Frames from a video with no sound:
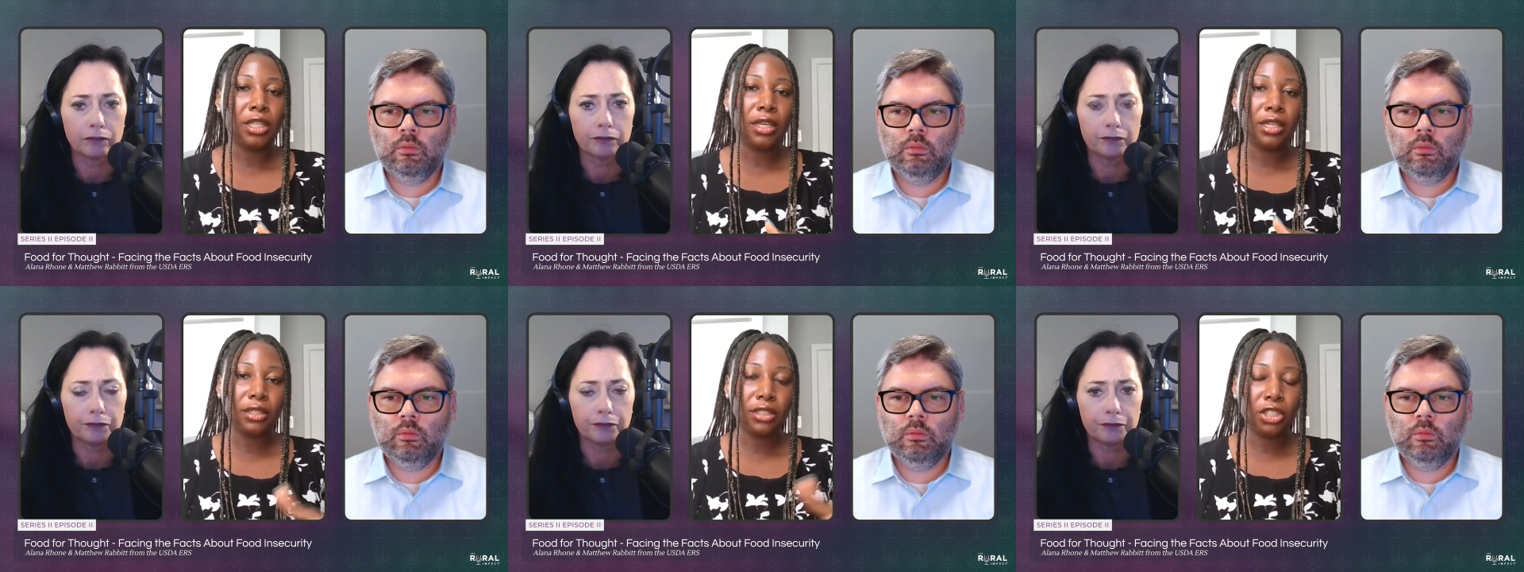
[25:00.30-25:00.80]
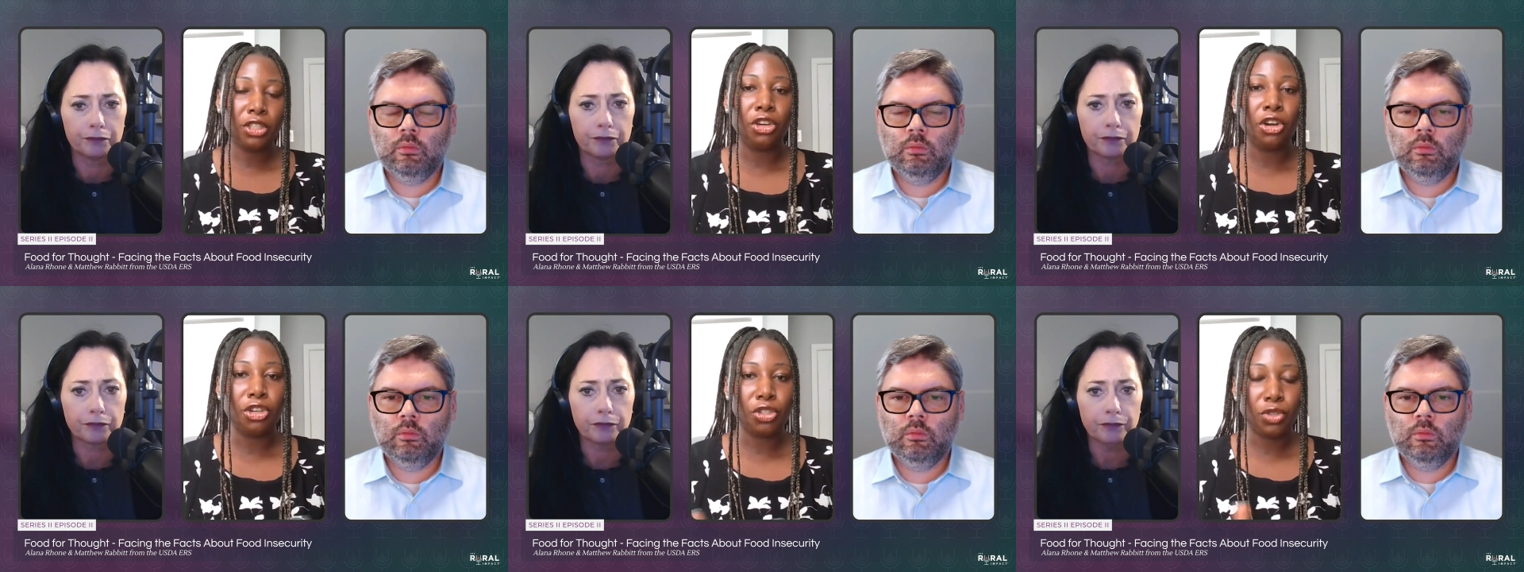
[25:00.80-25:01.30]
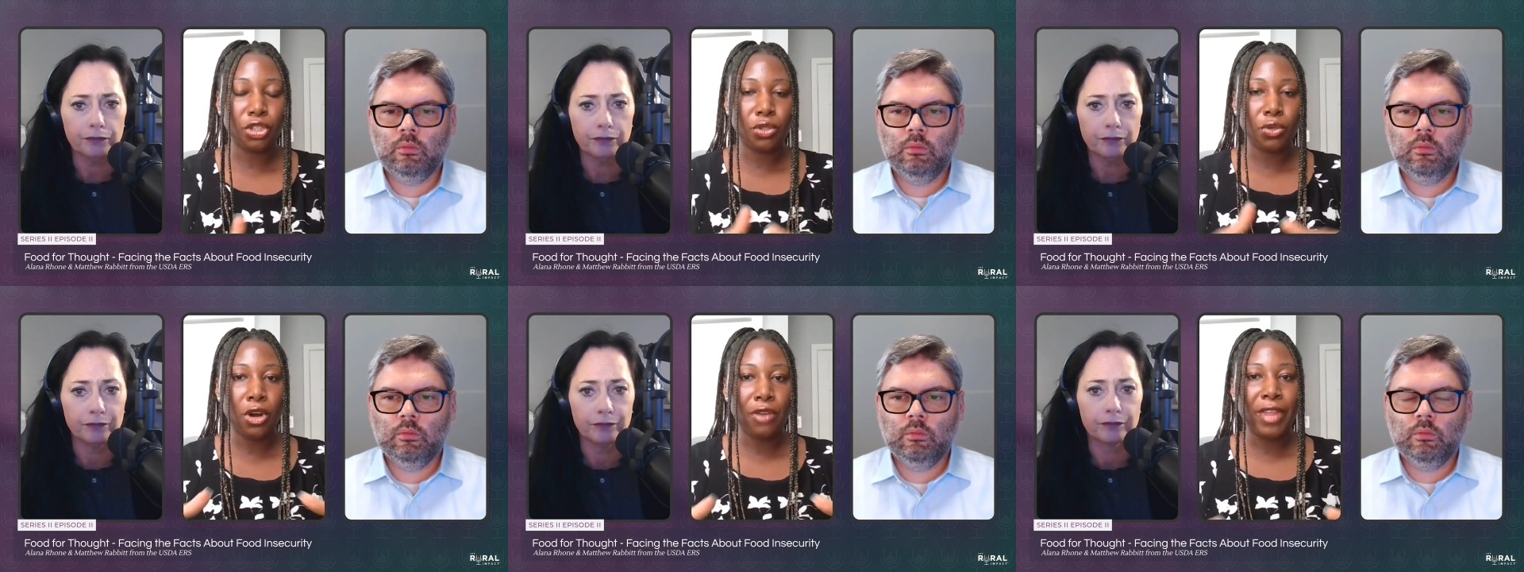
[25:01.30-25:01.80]
Speaker 1: the to the grocery
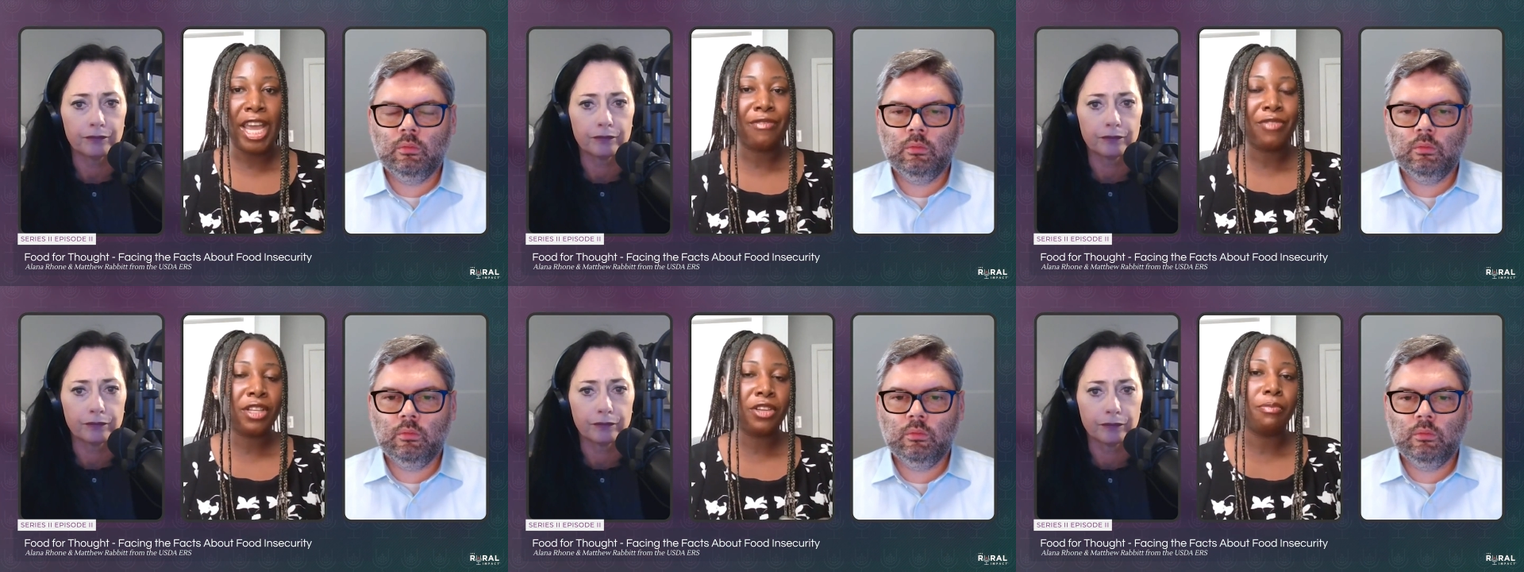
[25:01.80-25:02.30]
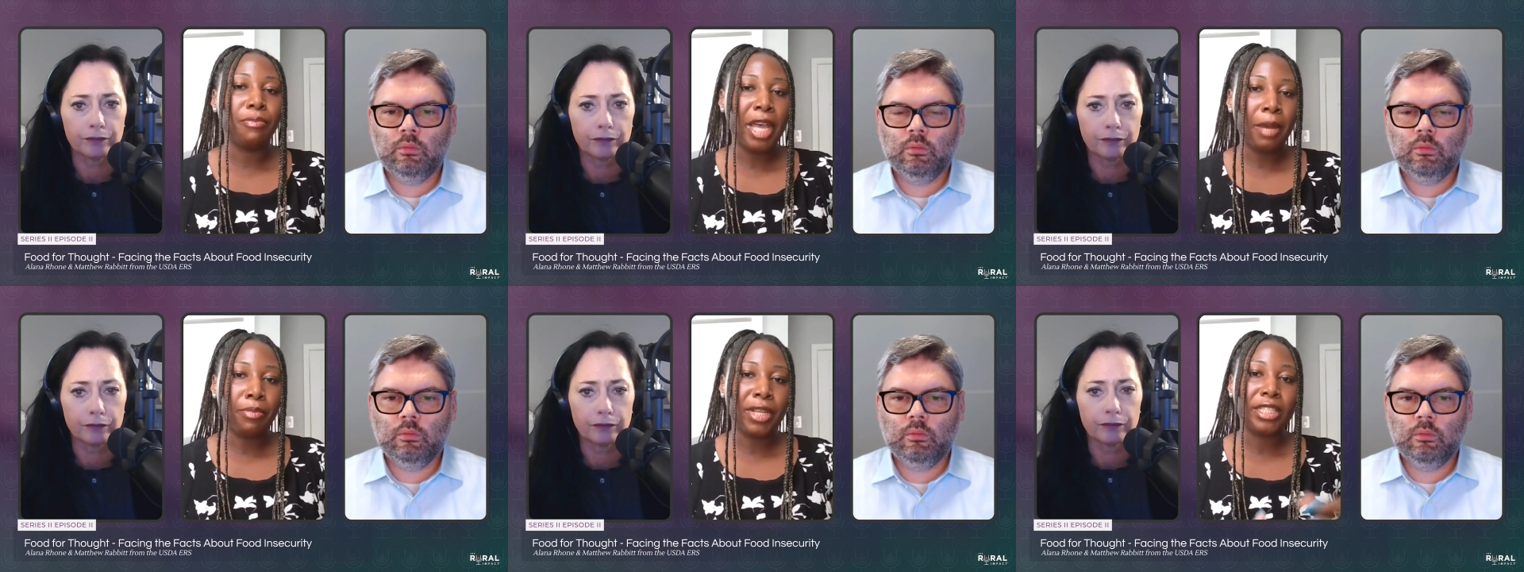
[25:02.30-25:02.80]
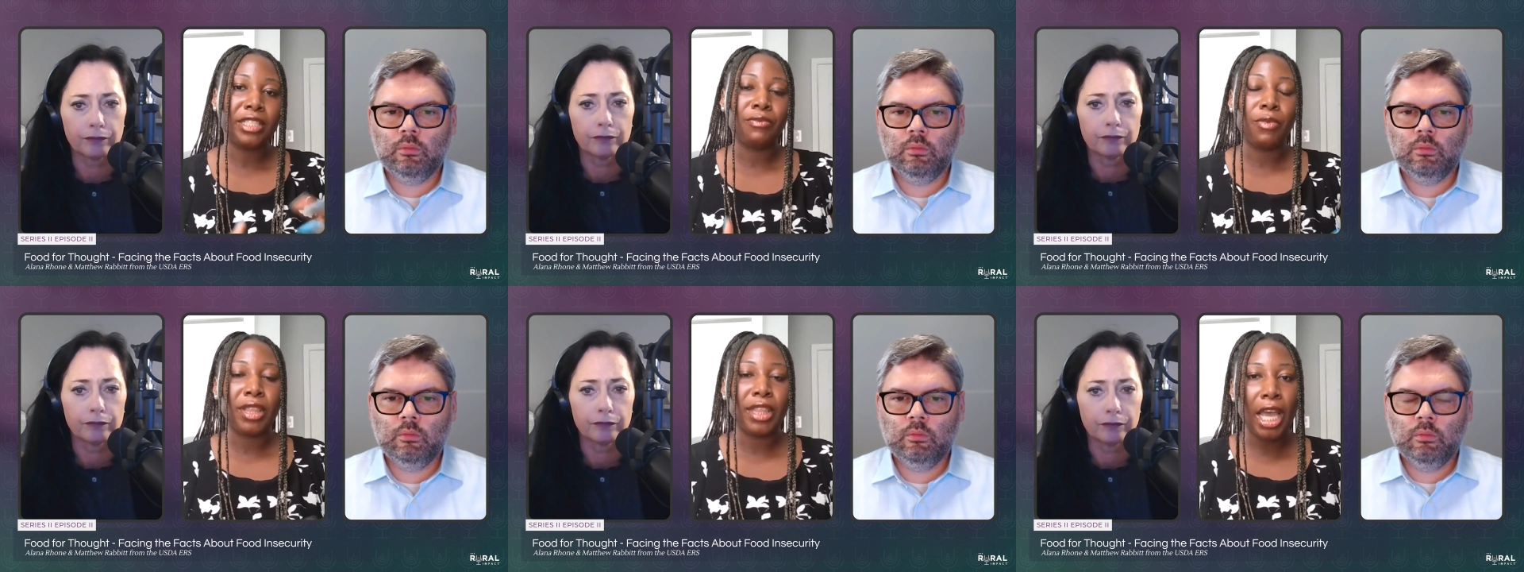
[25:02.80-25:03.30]
store and they have the little pamphlets of
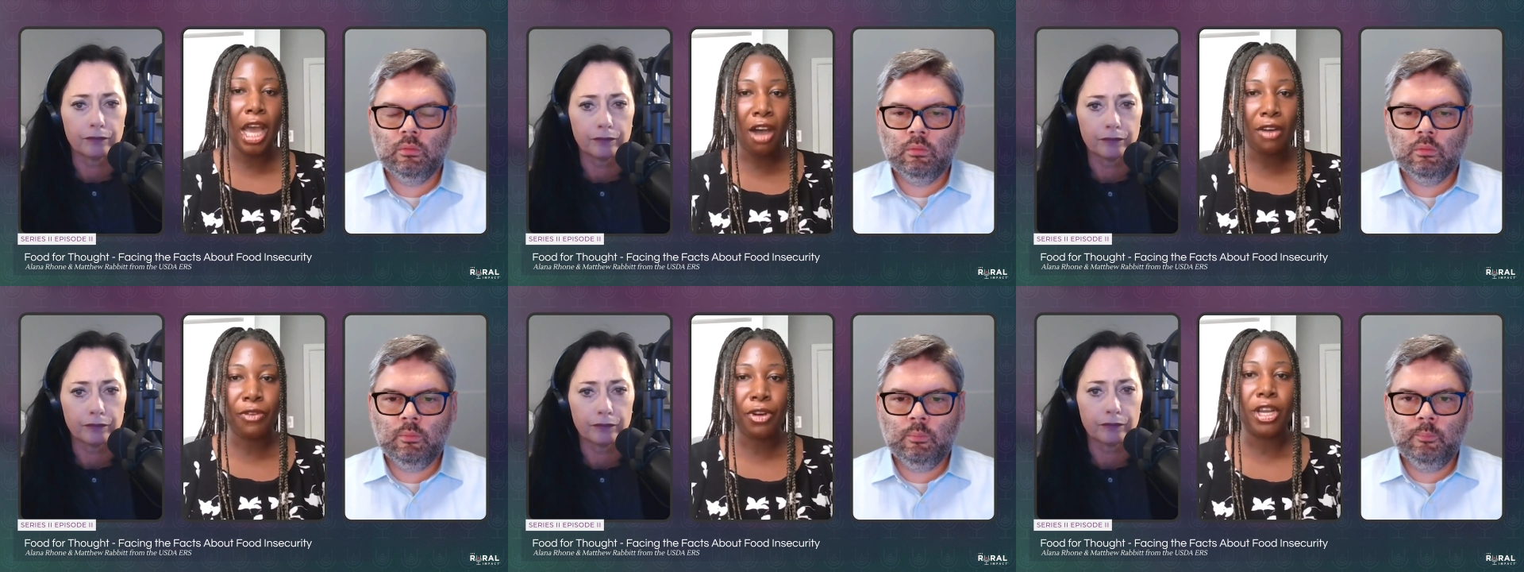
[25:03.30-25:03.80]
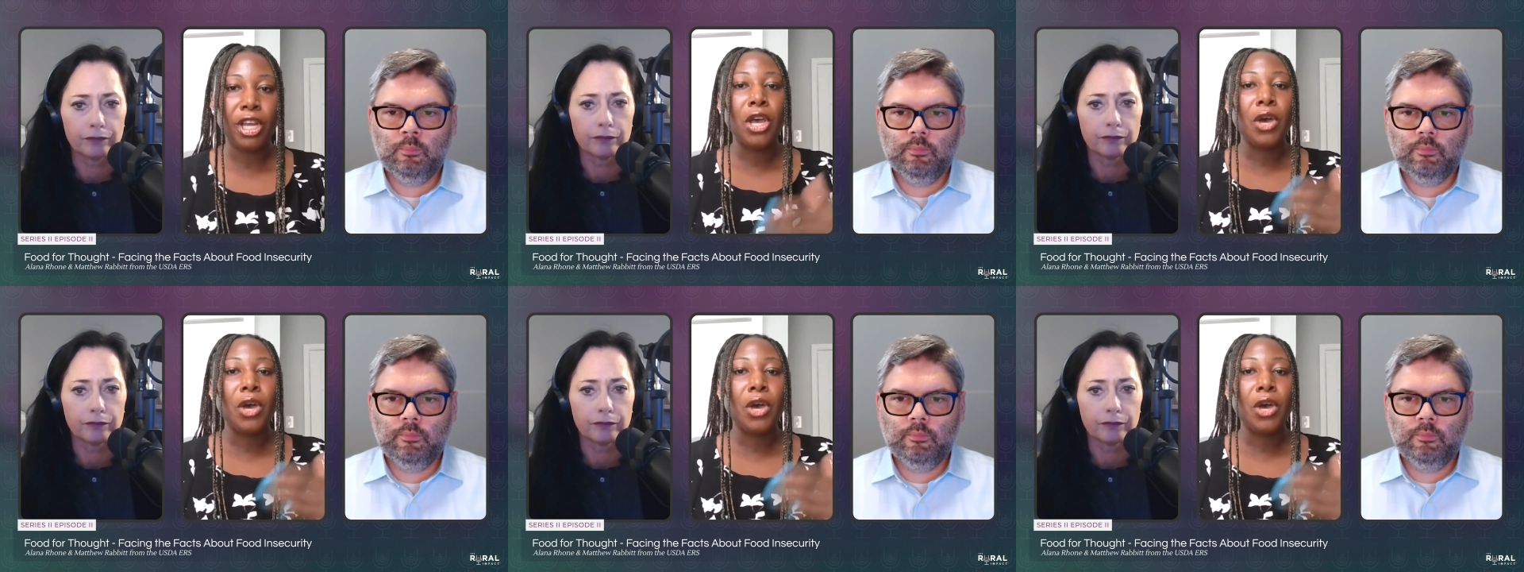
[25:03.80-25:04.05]
what they offer.